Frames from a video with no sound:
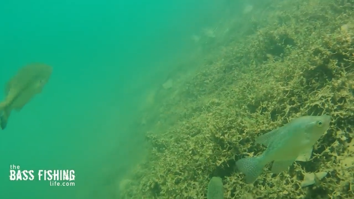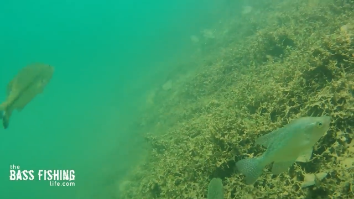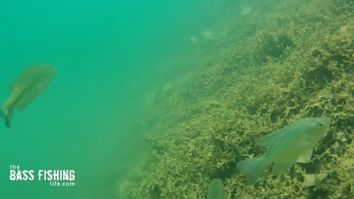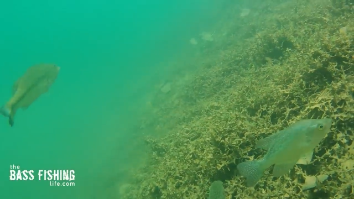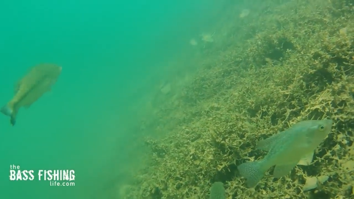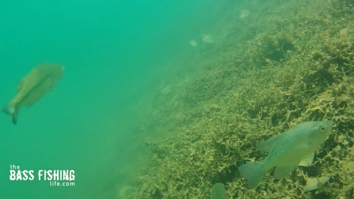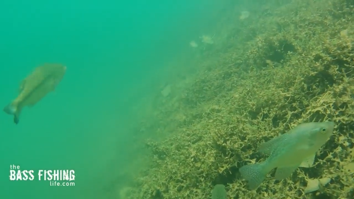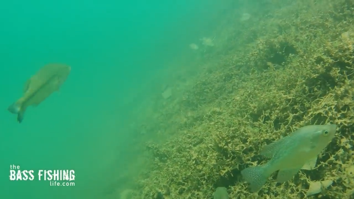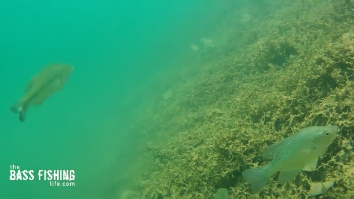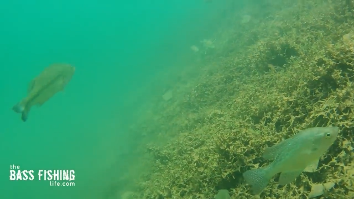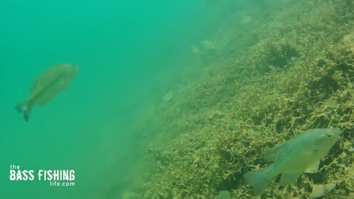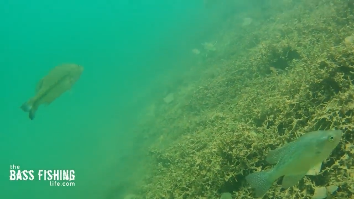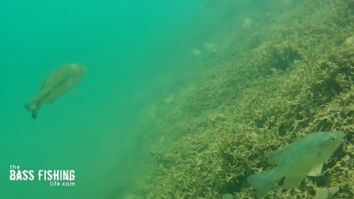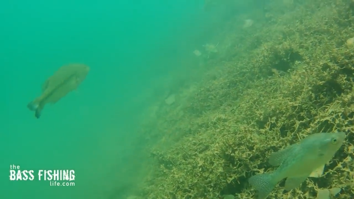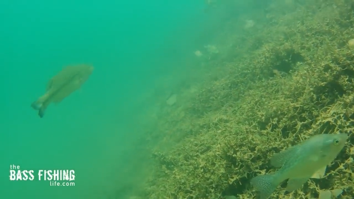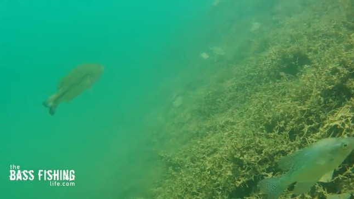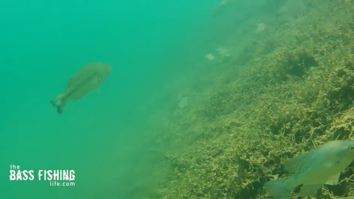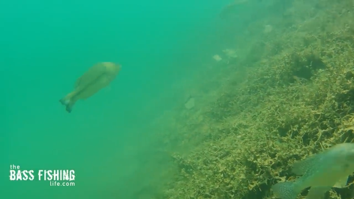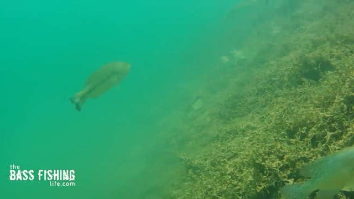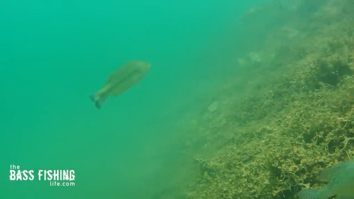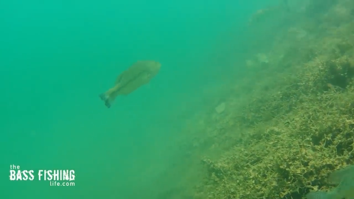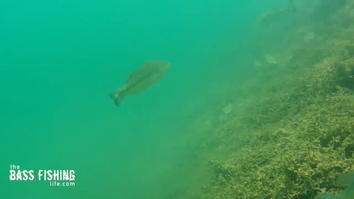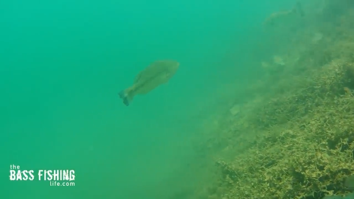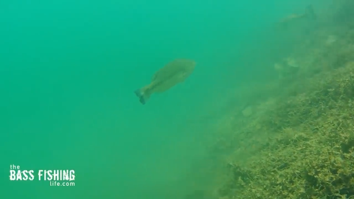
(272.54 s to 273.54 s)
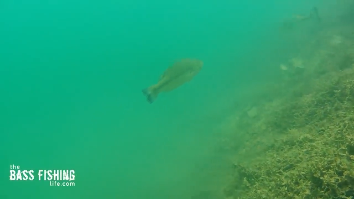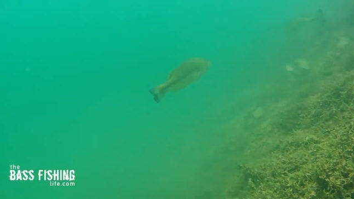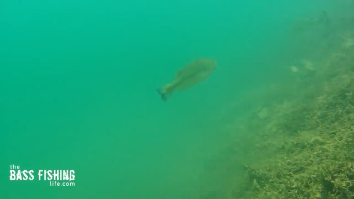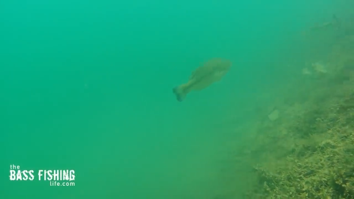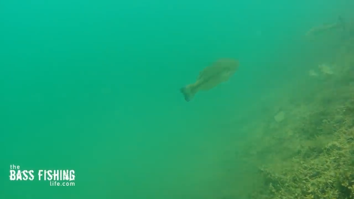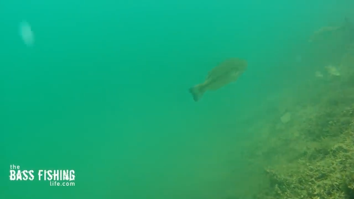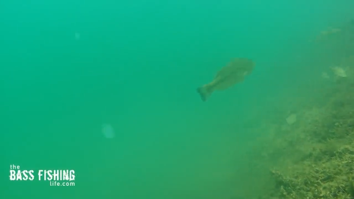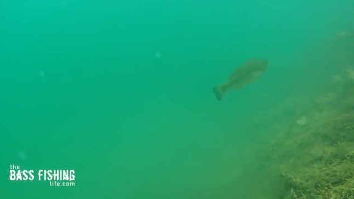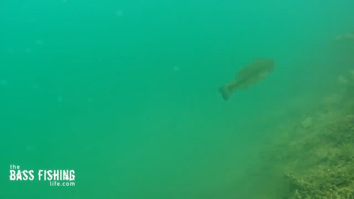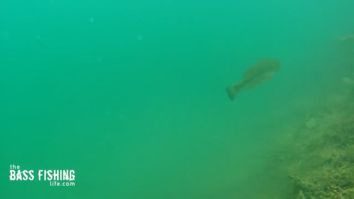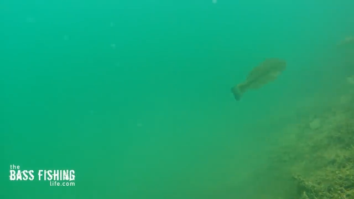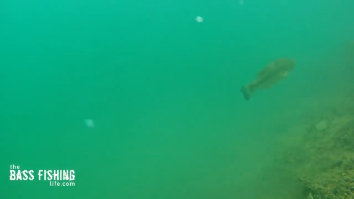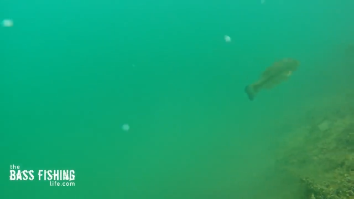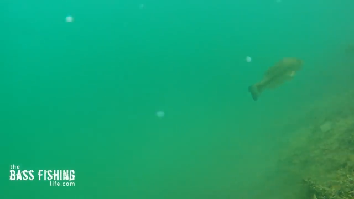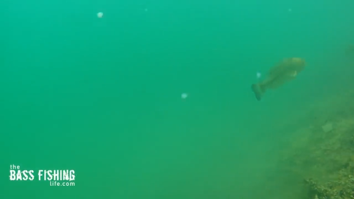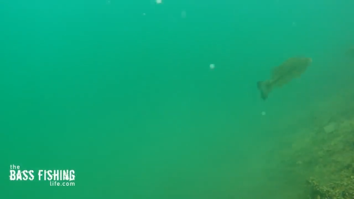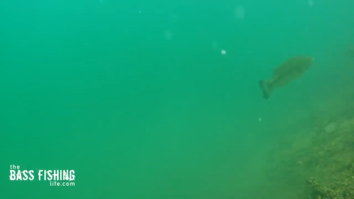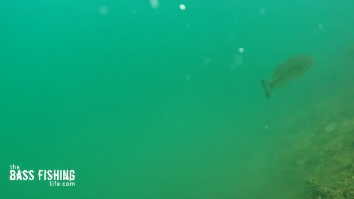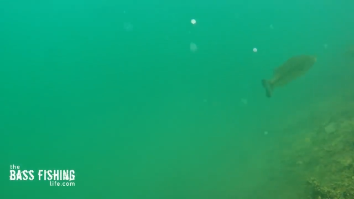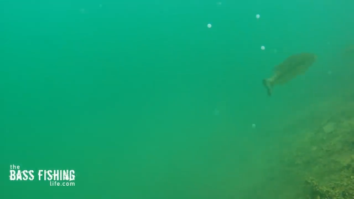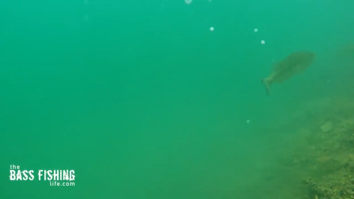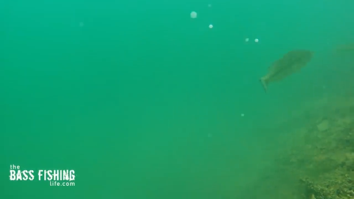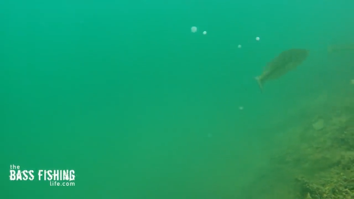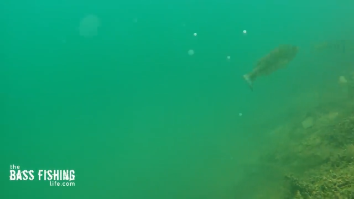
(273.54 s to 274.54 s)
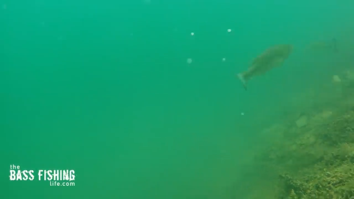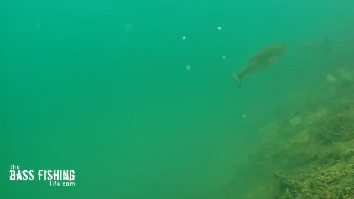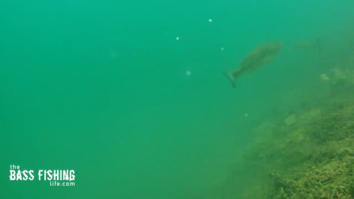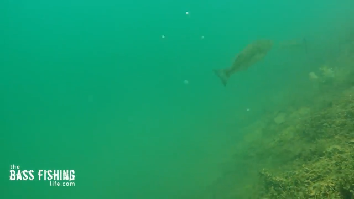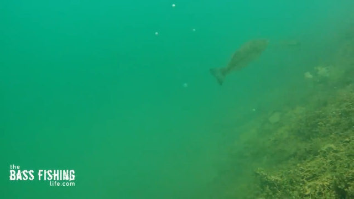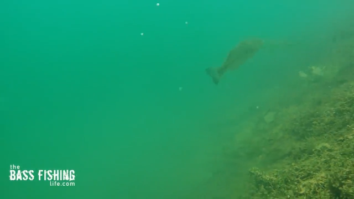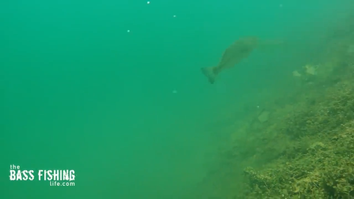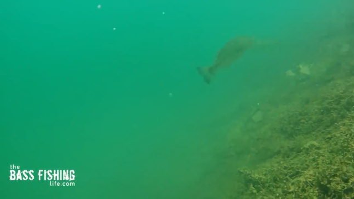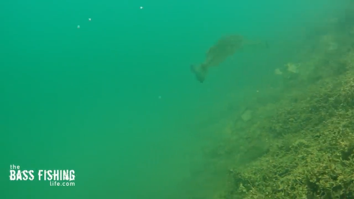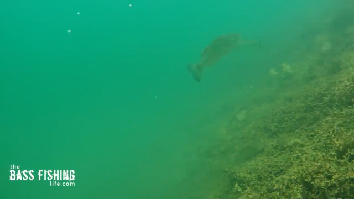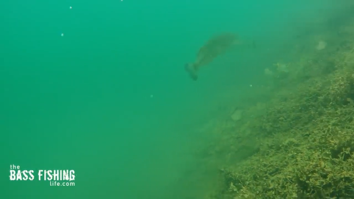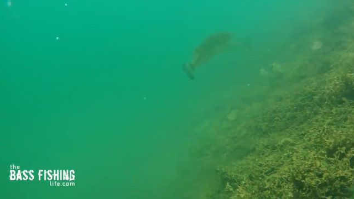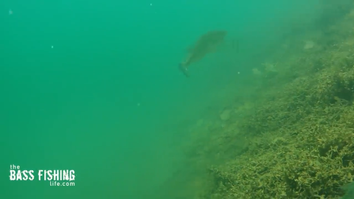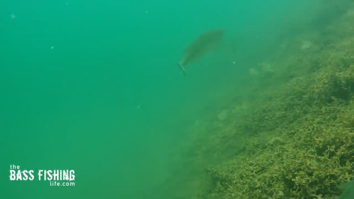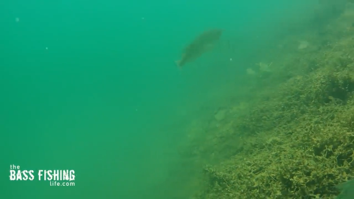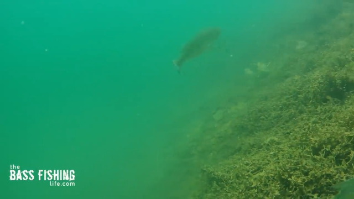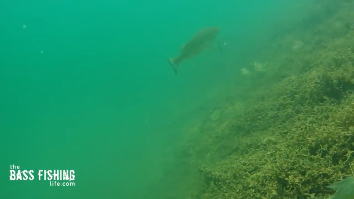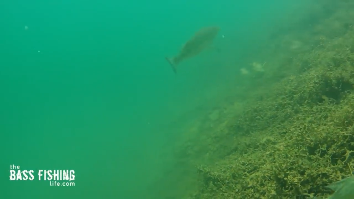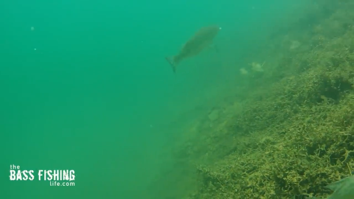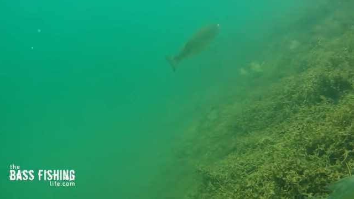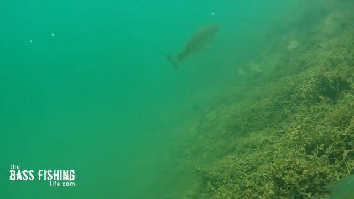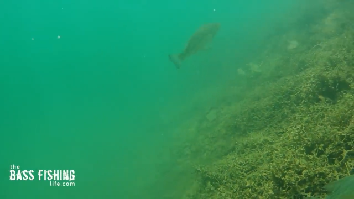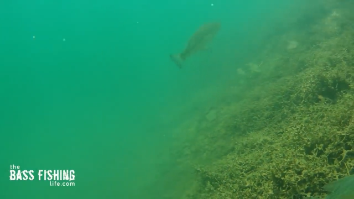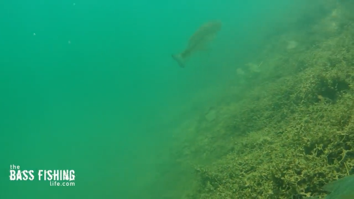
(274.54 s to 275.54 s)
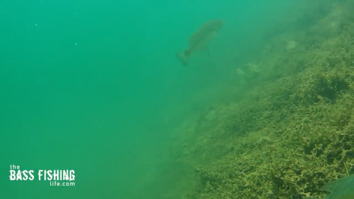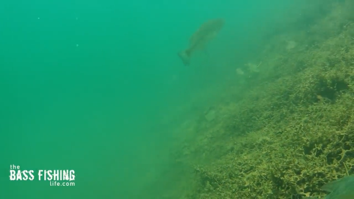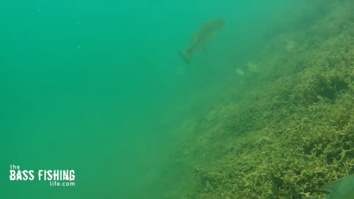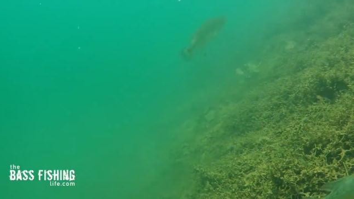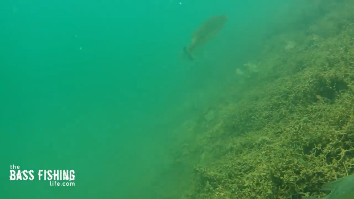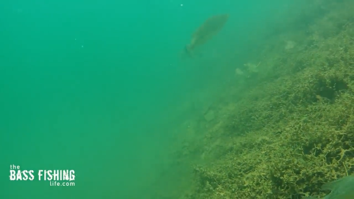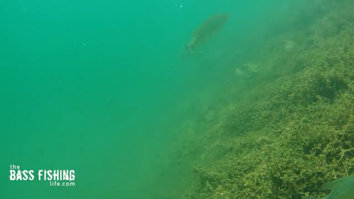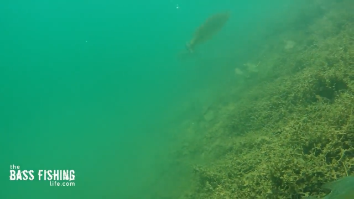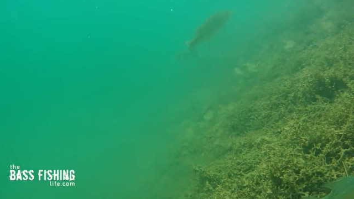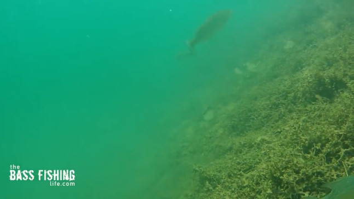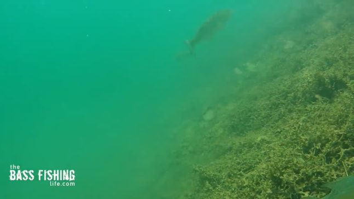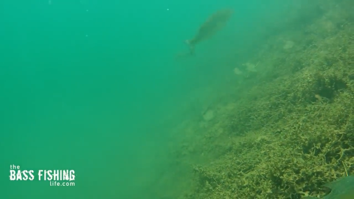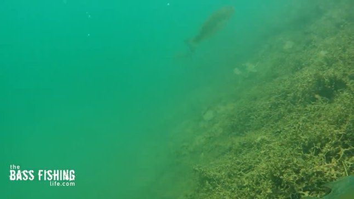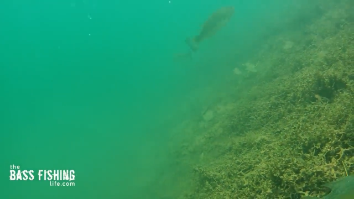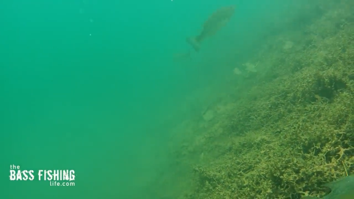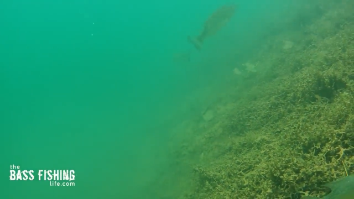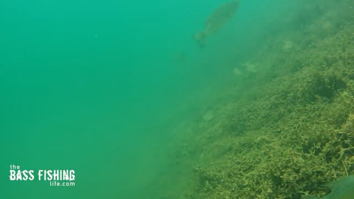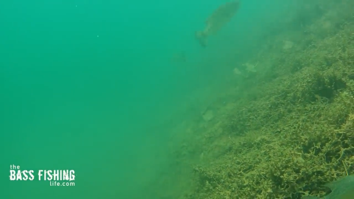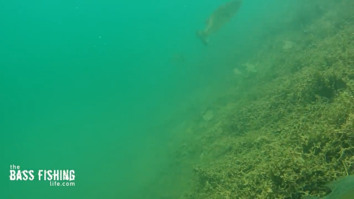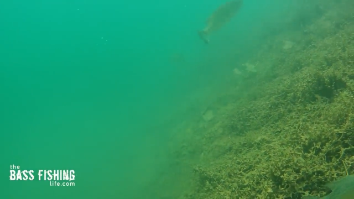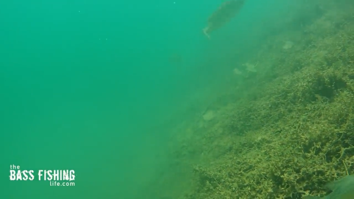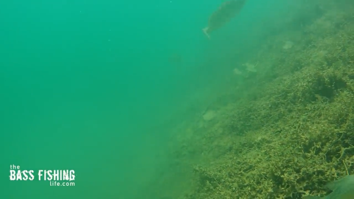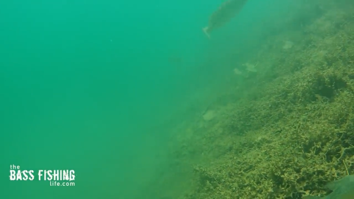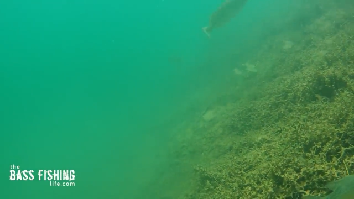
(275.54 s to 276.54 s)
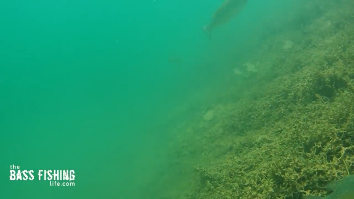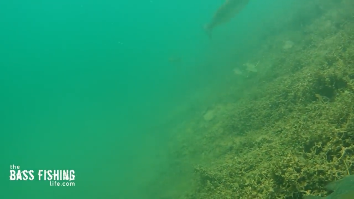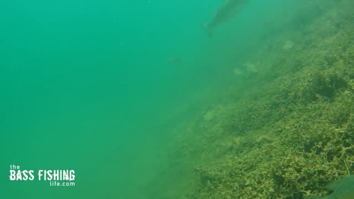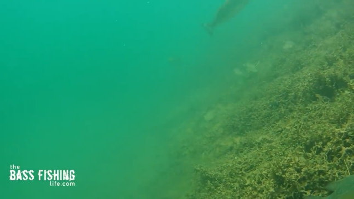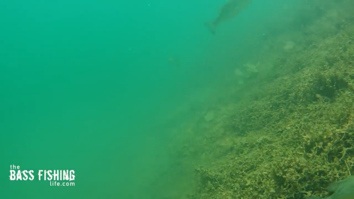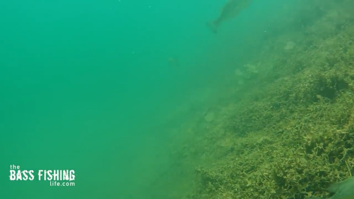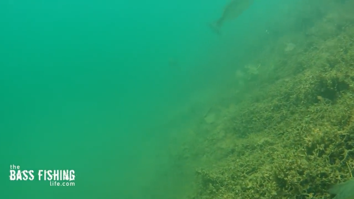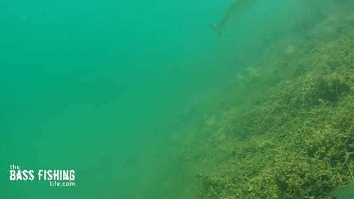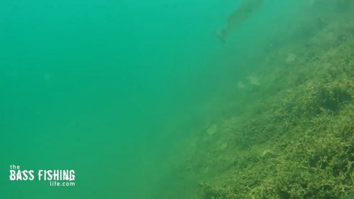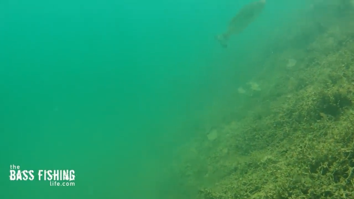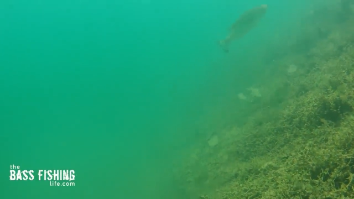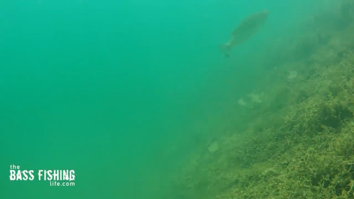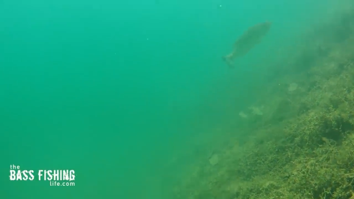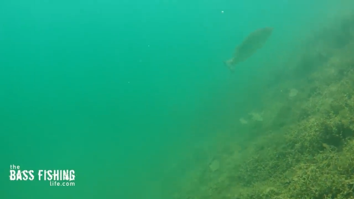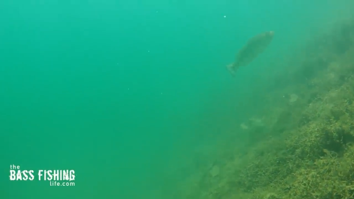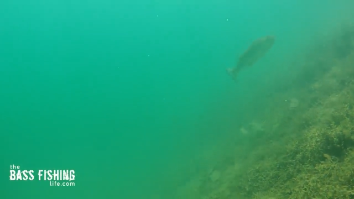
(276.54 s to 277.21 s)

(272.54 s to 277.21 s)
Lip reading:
(no speaker visible)